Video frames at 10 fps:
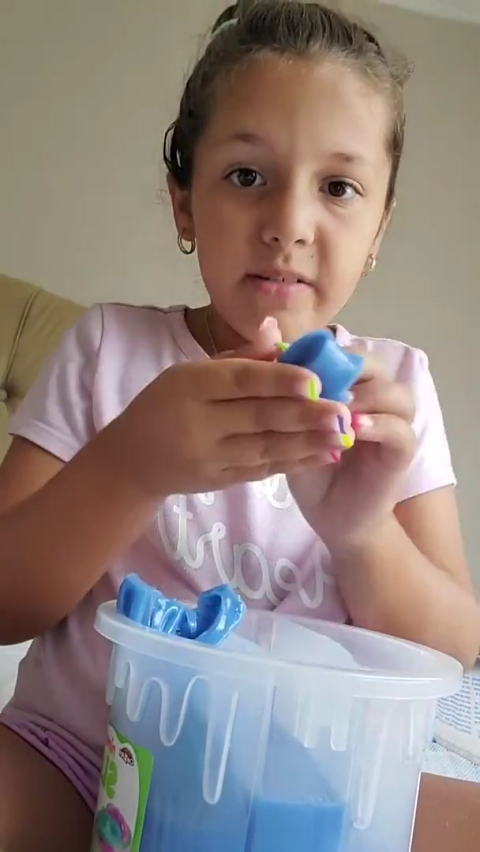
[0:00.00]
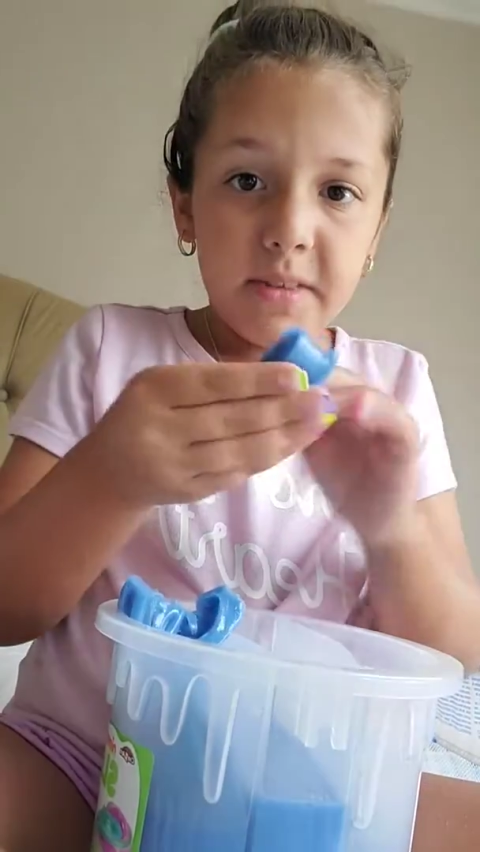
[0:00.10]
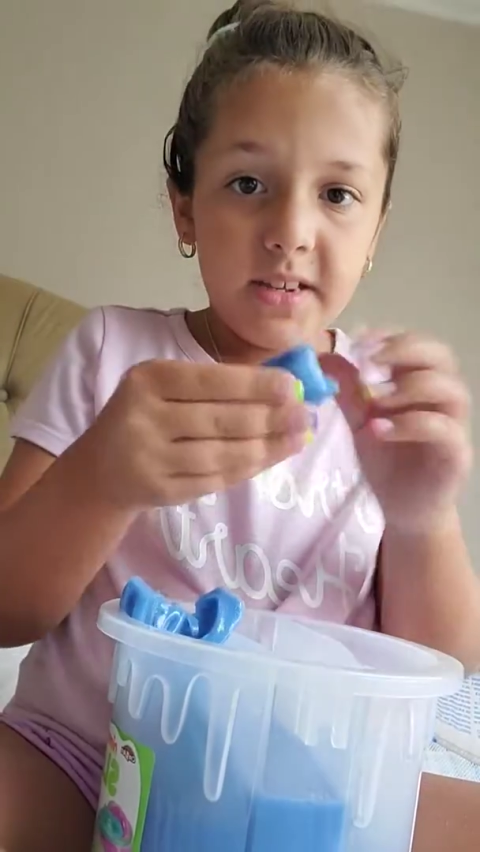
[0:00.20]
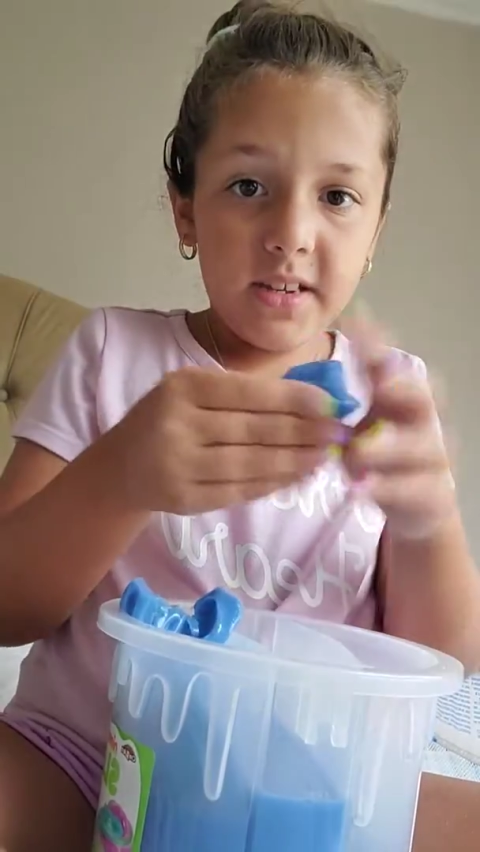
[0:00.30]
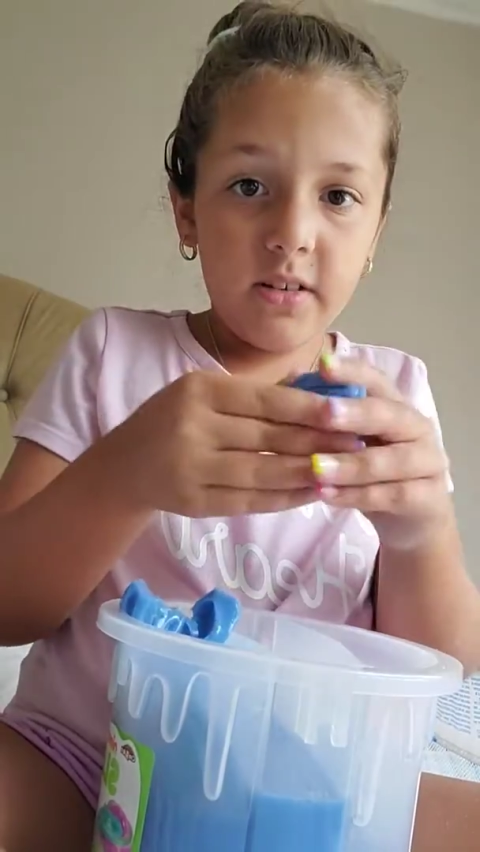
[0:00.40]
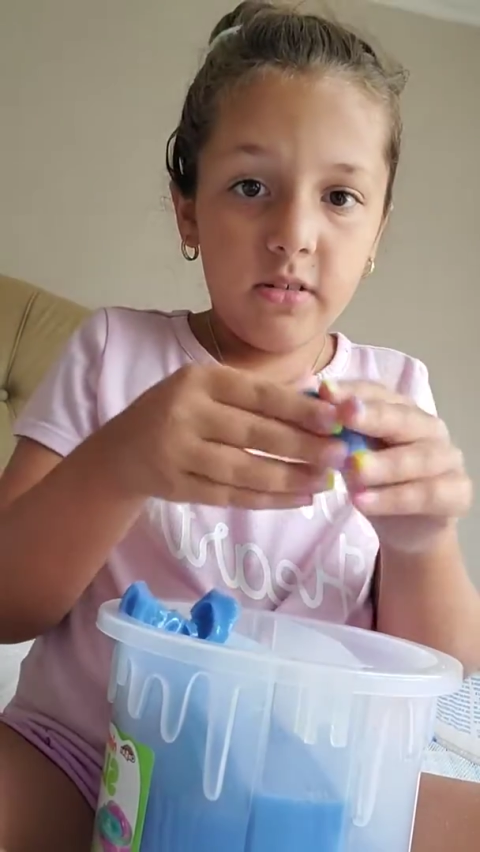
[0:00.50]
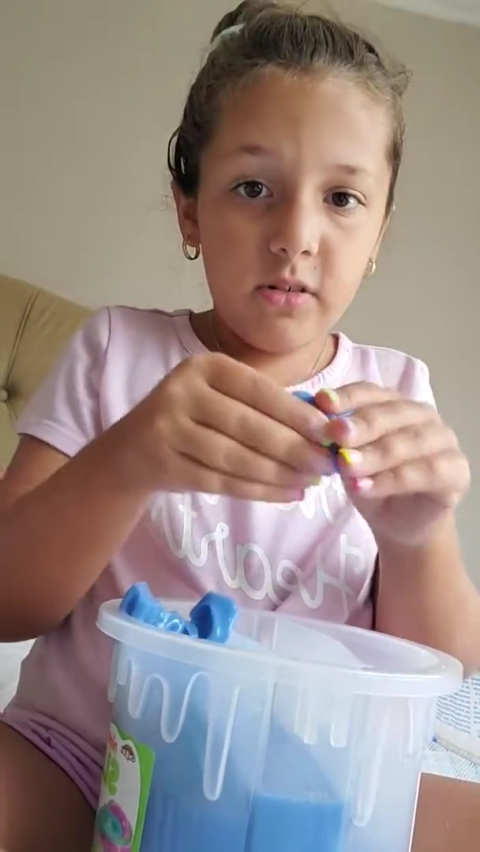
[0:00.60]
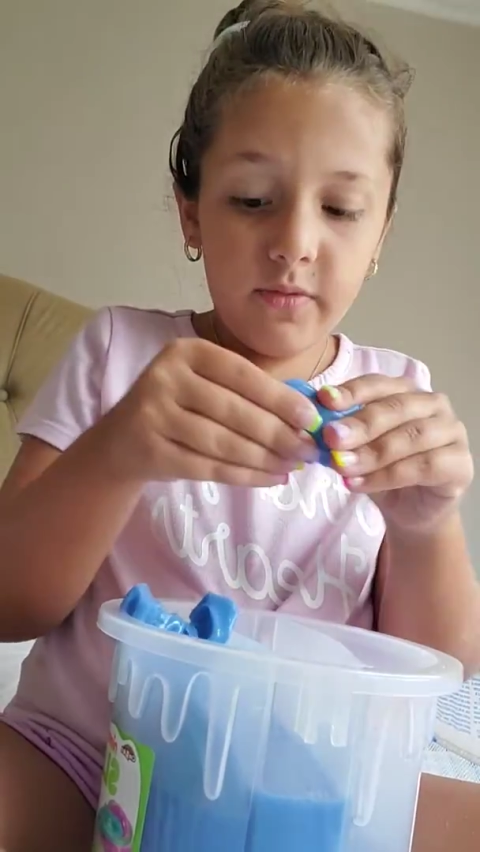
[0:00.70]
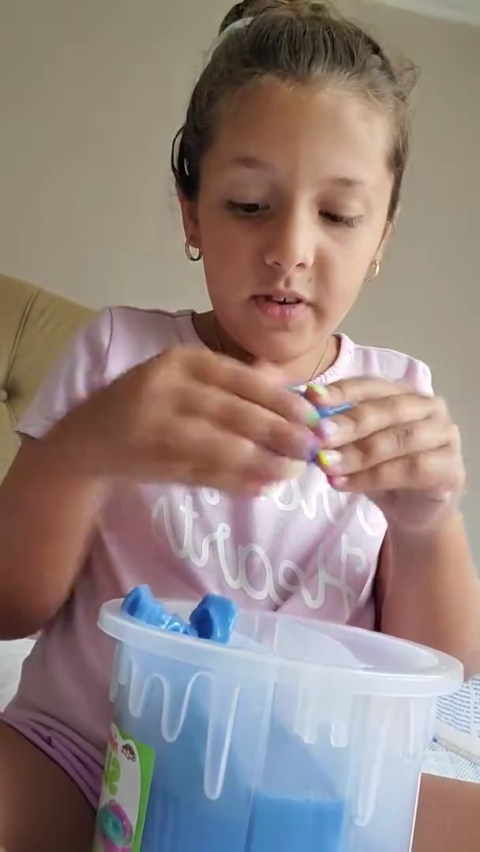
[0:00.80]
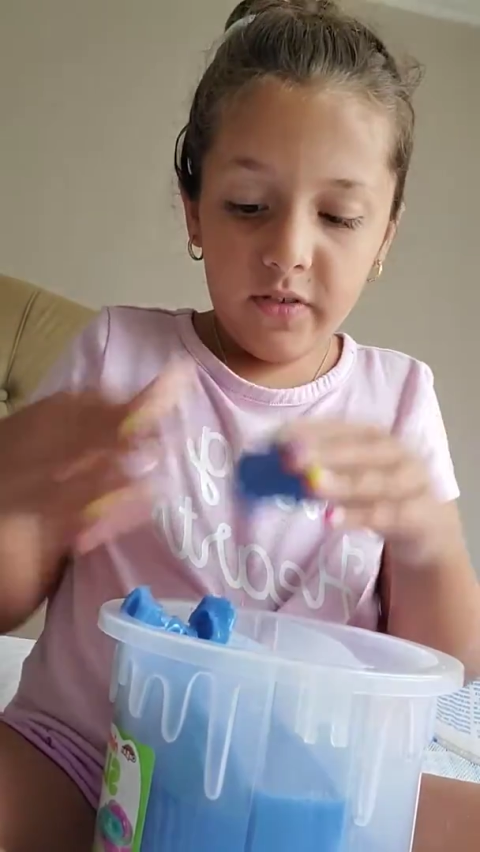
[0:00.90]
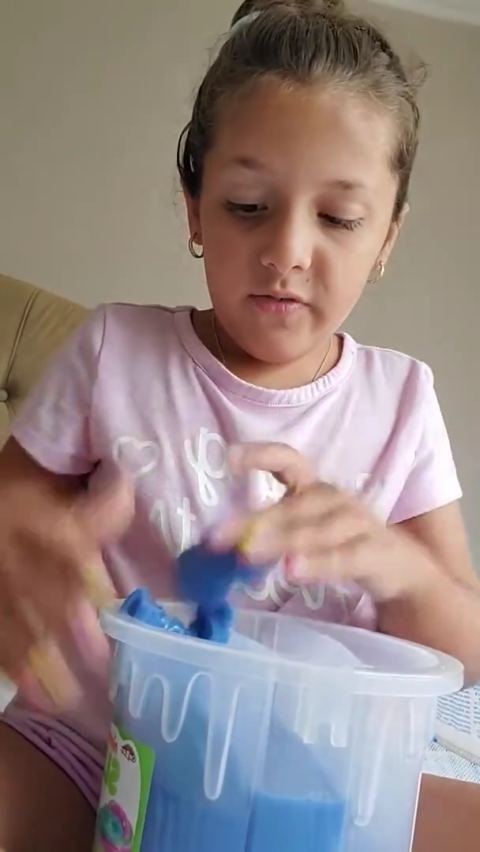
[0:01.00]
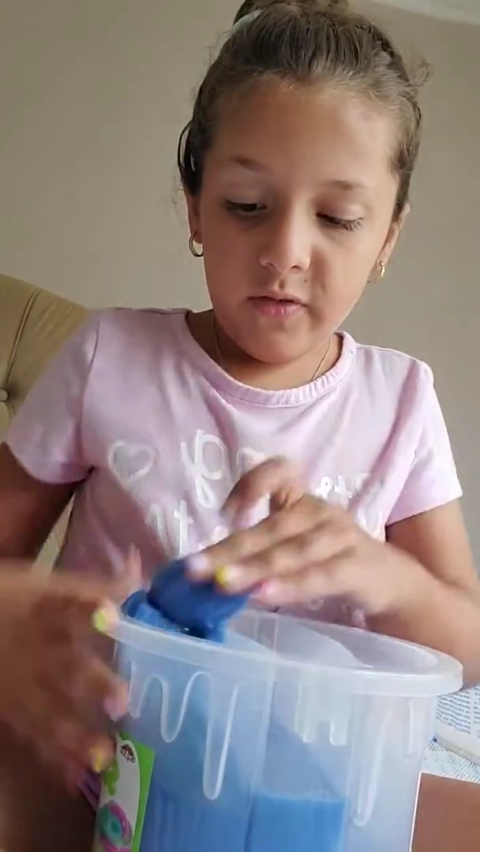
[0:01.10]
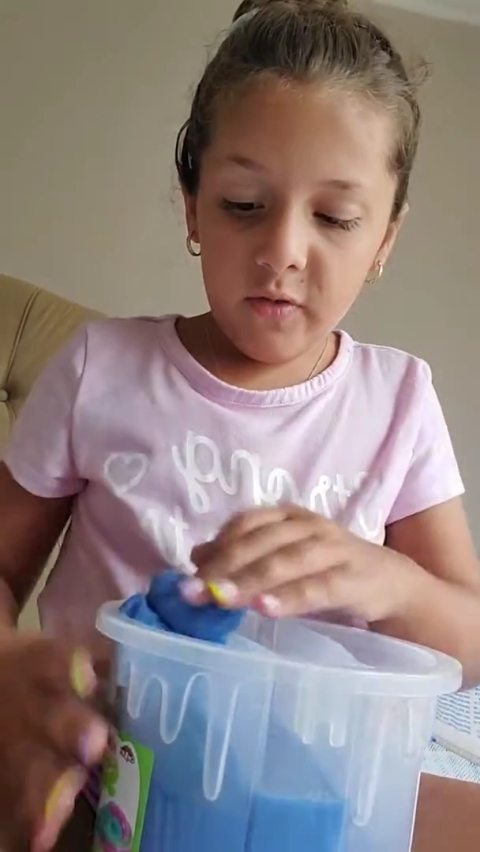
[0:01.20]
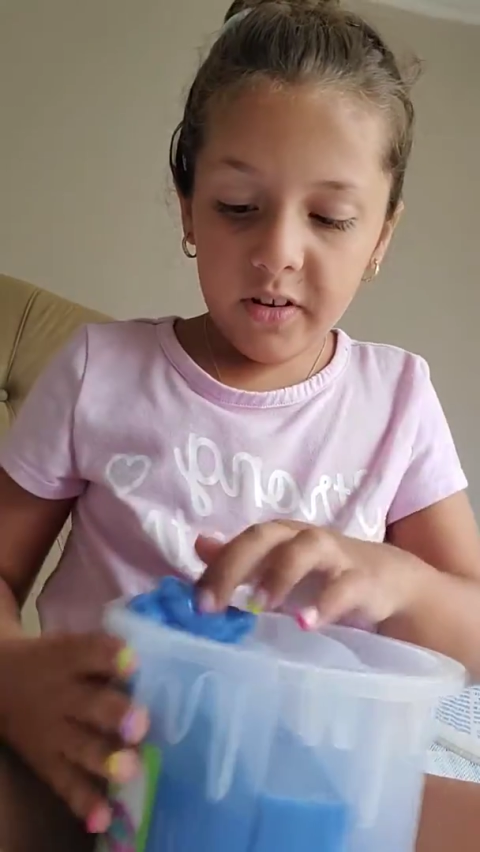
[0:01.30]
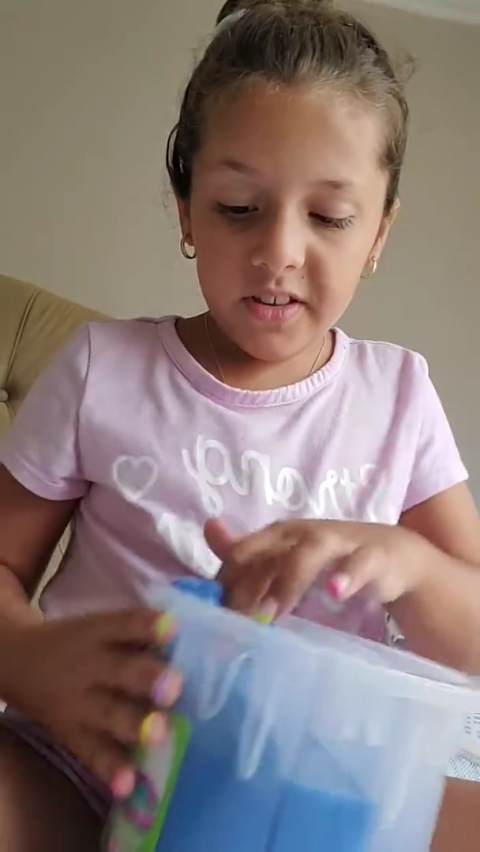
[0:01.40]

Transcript: messy all over your floor.